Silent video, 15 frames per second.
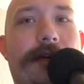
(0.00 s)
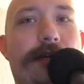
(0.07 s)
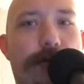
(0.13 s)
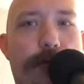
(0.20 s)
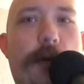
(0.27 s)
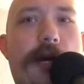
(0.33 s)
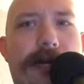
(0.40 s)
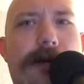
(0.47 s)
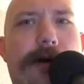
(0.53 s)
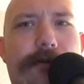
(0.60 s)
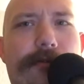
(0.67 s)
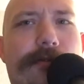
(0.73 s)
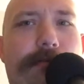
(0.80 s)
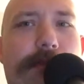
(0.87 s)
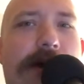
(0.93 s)

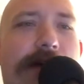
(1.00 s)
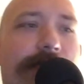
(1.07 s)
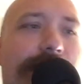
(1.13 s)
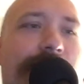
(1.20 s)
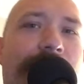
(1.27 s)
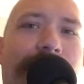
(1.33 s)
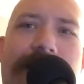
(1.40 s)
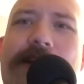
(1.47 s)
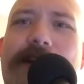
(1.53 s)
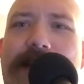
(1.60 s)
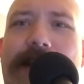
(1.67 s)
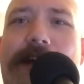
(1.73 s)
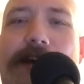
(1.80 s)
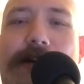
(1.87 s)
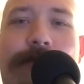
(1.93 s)
$20 a month.
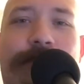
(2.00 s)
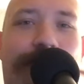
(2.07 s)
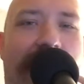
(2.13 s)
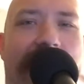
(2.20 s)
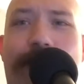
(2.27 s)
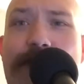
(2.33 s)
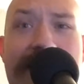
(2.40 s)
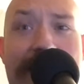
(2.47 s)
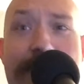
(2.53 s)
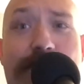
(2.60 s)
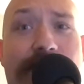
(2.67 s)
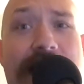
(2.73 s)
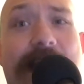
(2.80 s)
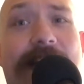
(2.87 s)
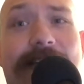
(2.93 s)
I wasn't
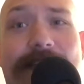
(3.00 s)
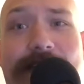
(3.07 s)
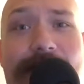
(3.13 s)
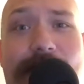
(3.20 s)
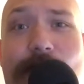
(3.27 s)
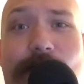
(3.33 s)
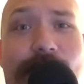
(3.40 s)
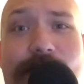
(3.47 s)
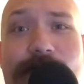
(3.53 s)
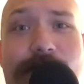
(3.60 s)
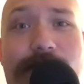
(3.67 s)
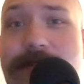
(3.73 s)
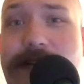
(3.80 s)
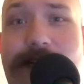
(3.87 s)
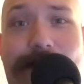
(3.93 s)
planning to tell this
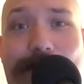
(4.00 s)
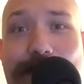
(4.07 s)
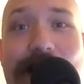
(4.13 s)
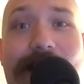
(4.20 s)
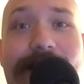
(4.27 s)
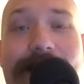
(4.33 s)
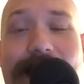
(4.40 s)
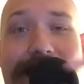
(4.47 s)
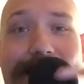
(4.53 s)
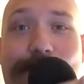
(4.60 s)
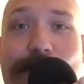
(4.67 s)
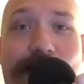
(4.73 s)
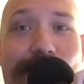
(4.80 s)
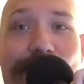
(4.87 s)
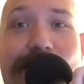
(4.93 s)
story on the podcast,
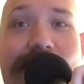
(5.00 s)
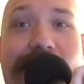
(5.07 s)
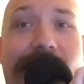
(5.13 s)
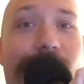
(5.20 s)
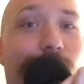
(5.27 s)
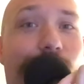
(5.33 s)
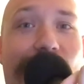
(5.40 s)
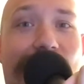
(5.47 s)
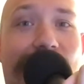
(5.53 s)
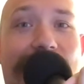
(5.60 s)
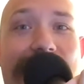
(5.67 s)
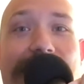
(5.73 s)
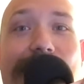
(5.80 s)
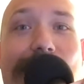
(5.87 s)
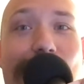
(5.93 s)
by the way. I'm
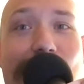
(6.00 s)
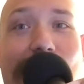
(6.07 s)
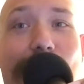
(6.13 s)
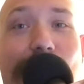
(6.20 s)
just, I'm a